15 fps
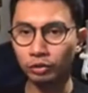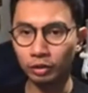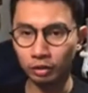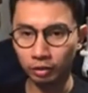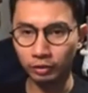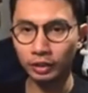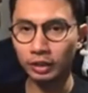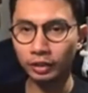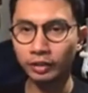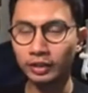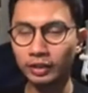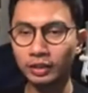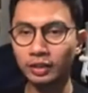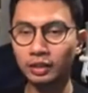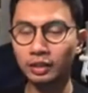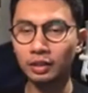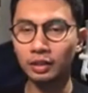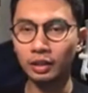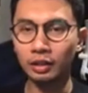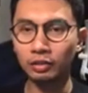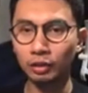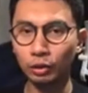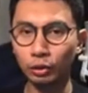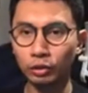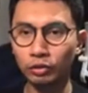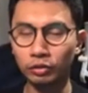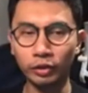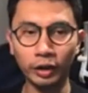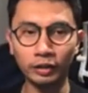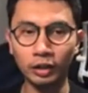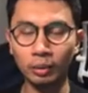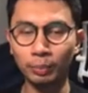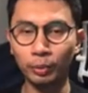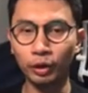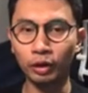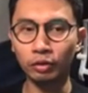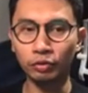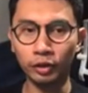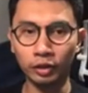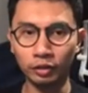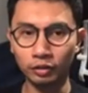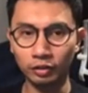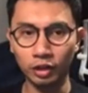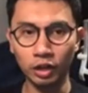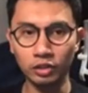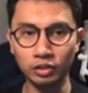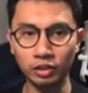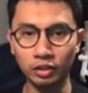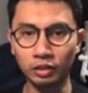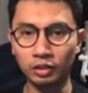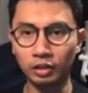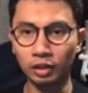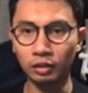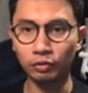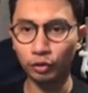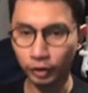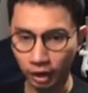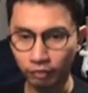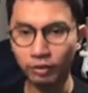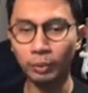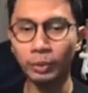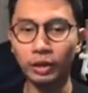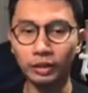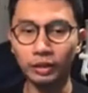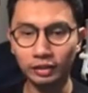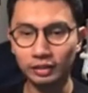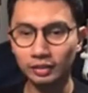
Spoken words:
It really, really is a good starting point for discussion for everyone.